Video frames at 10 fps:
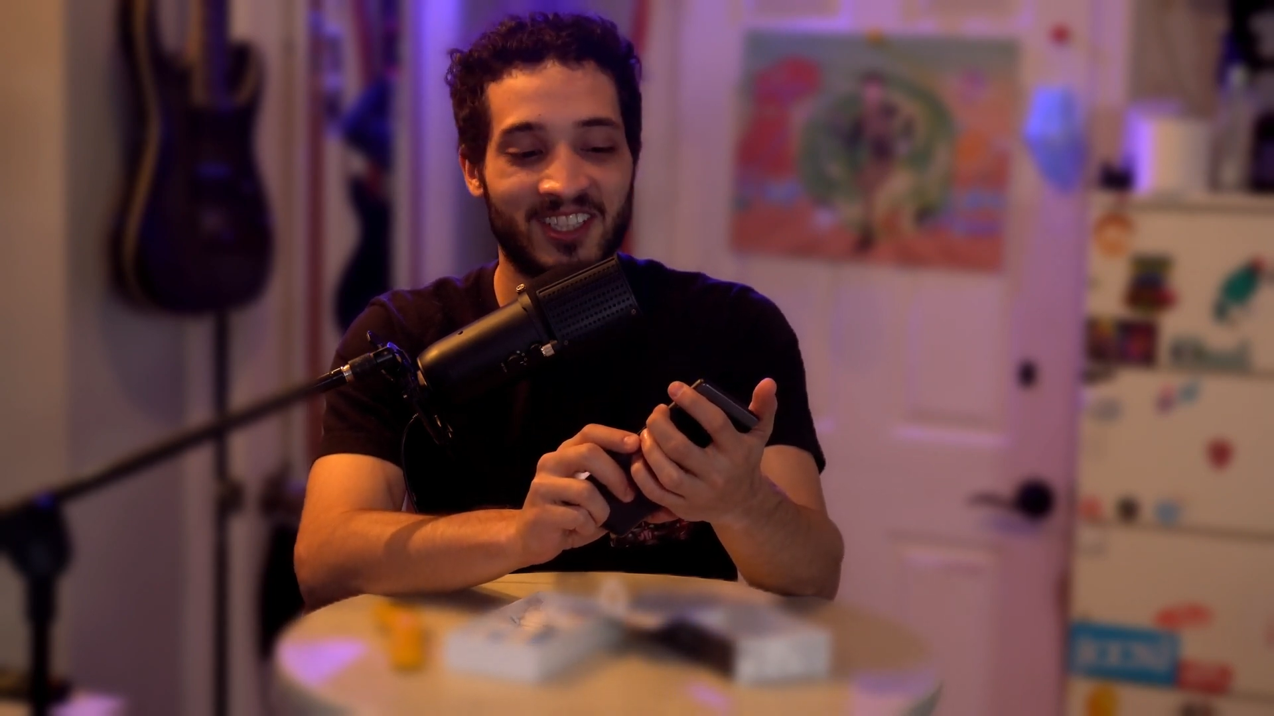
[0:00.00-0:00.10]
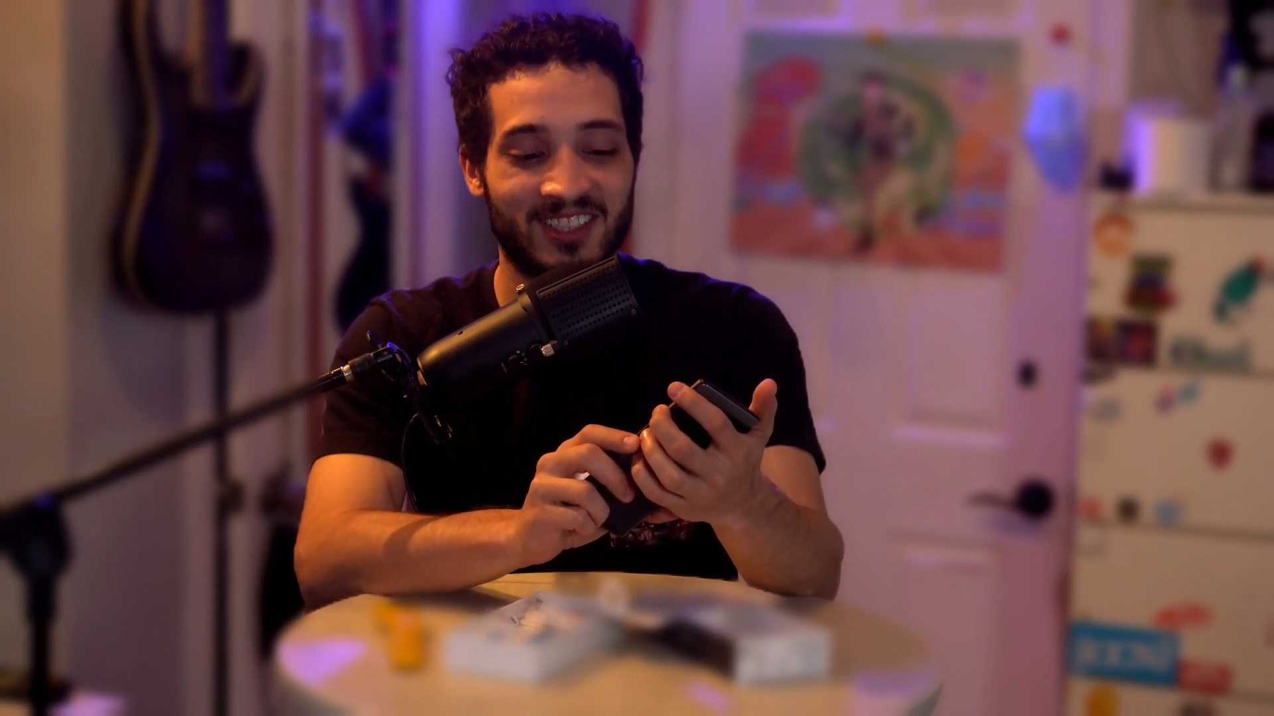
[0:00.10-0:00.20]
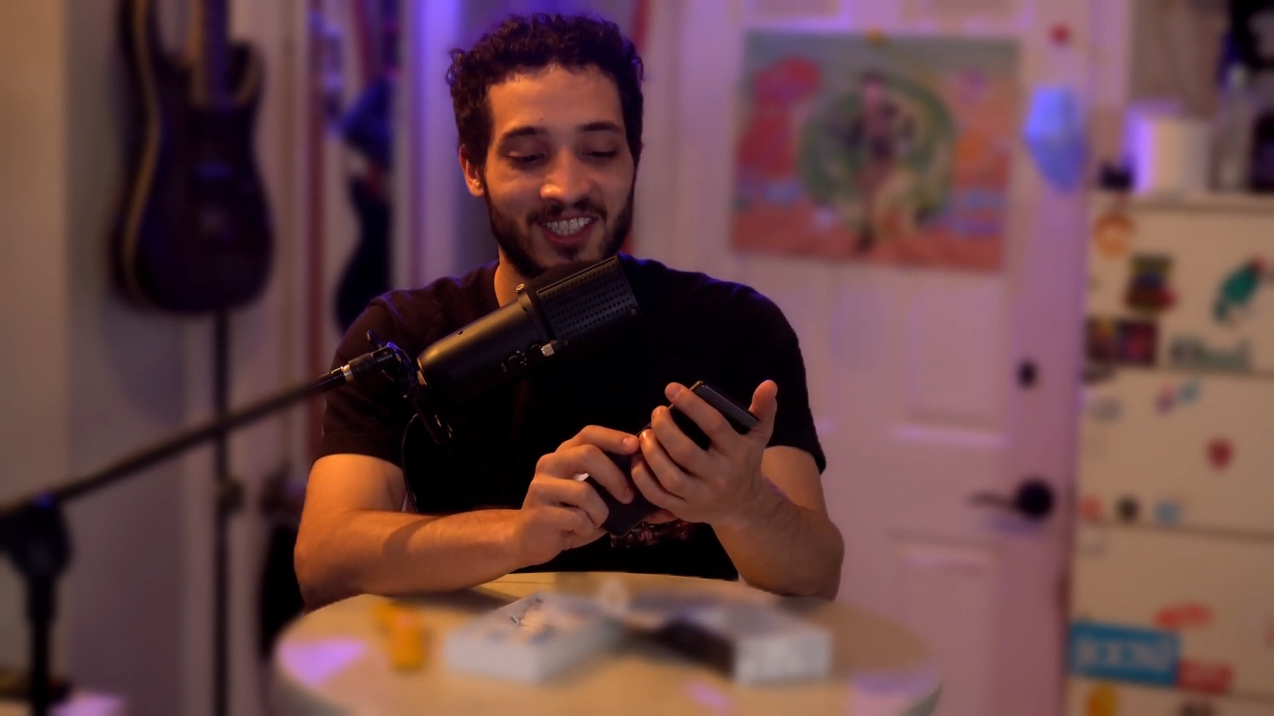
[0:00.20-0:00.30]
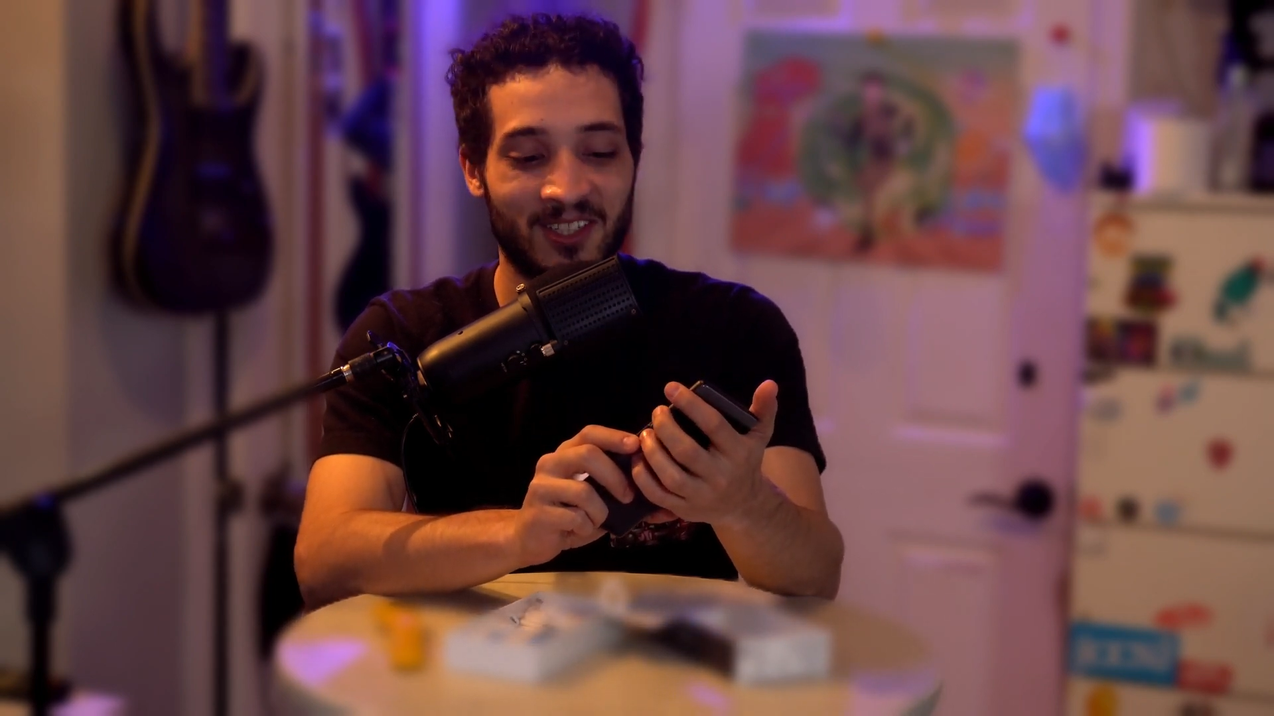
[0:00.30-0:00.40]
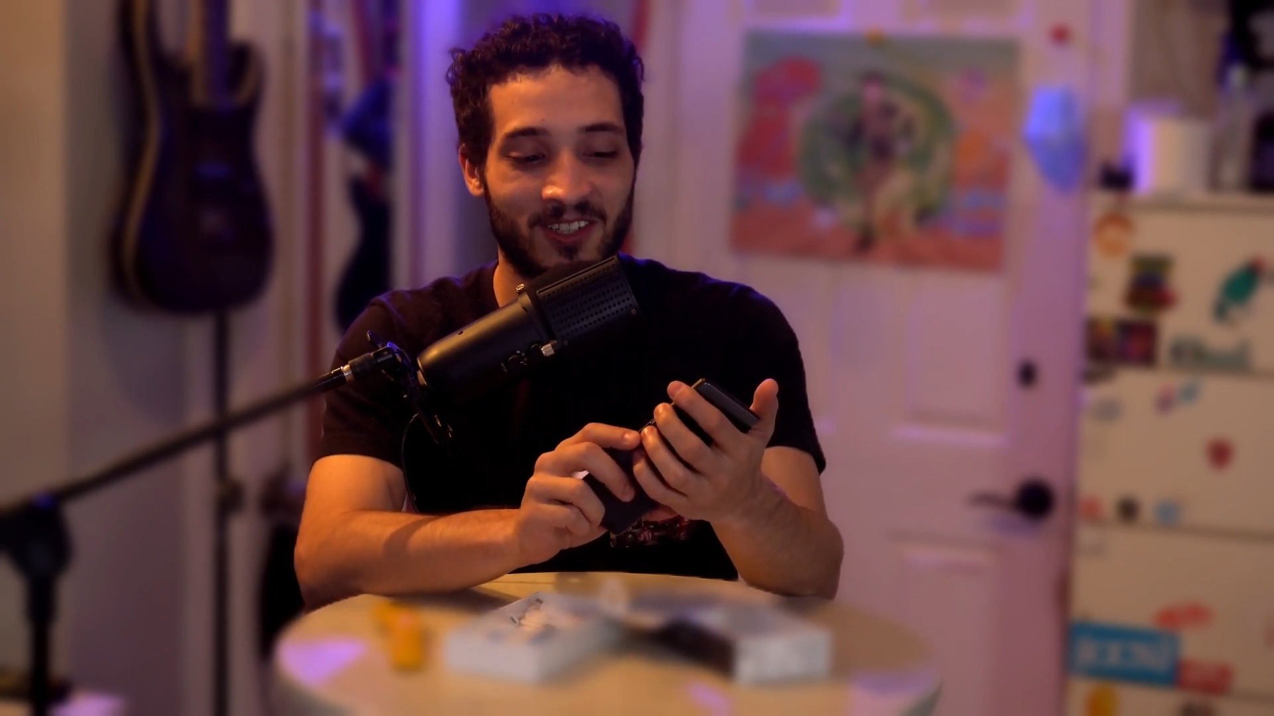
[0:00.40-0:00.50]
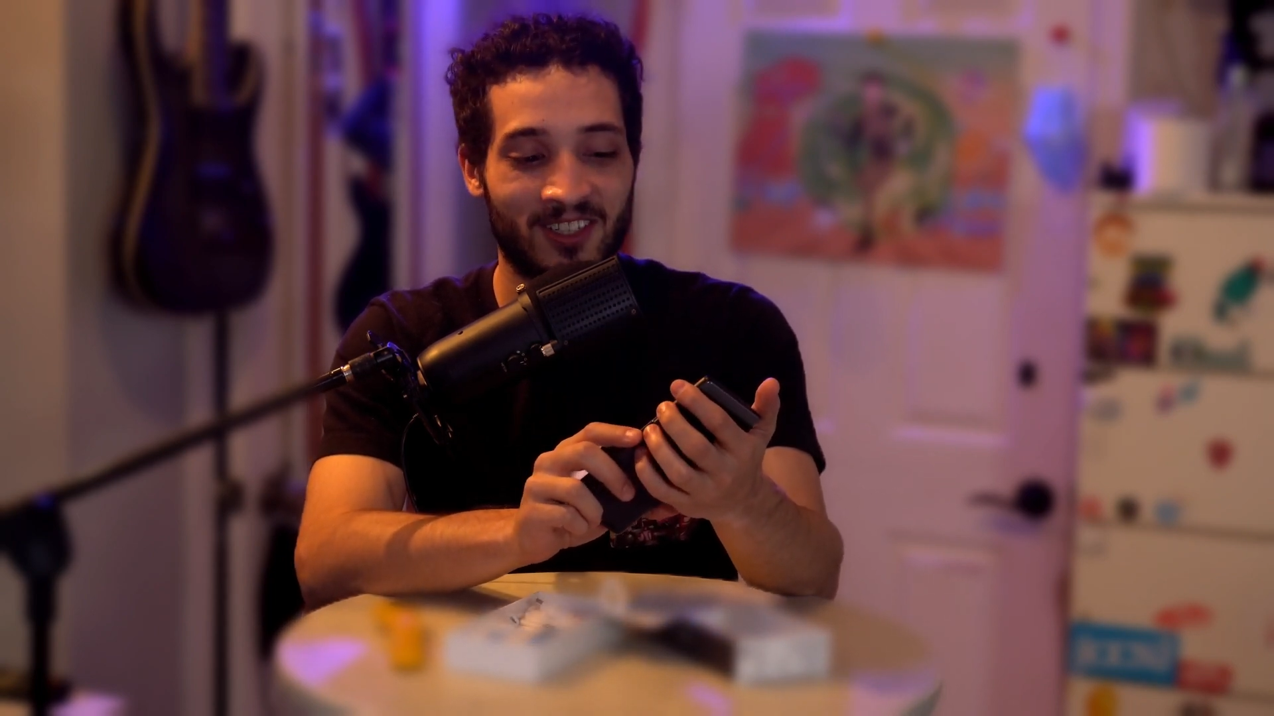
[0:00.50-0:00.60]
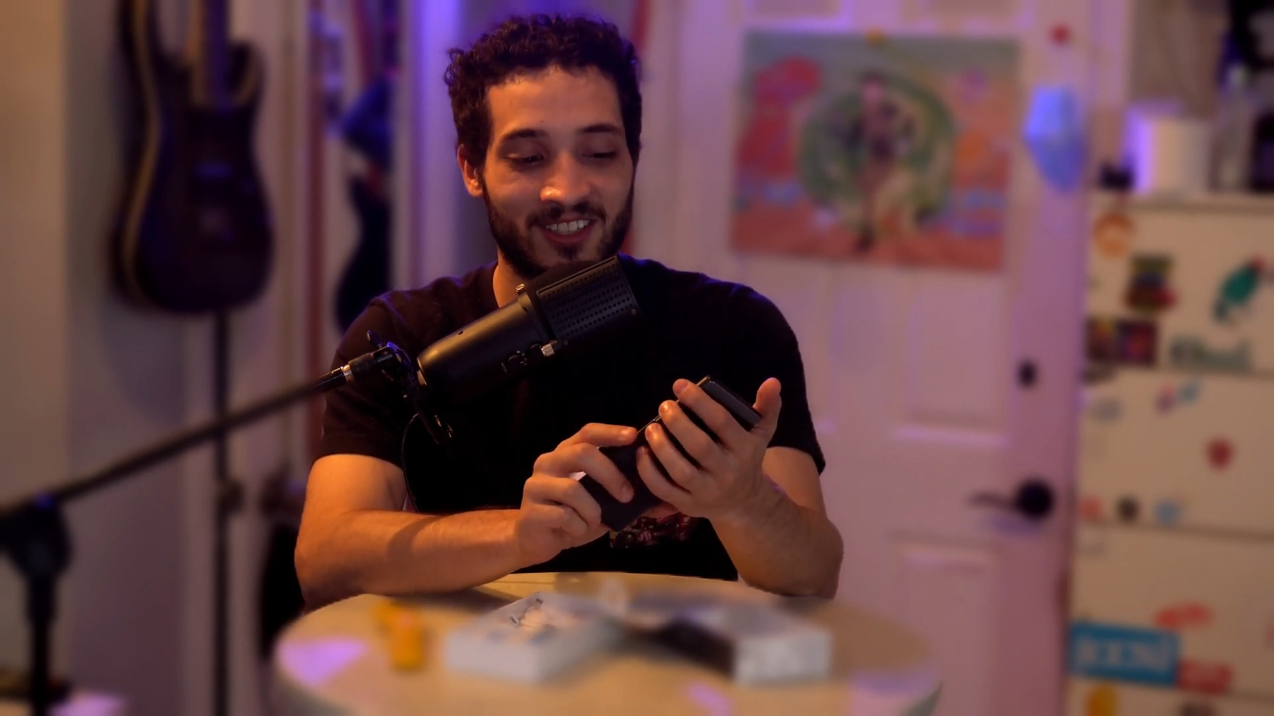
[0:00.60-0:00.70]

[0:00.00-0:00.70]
Let's see what it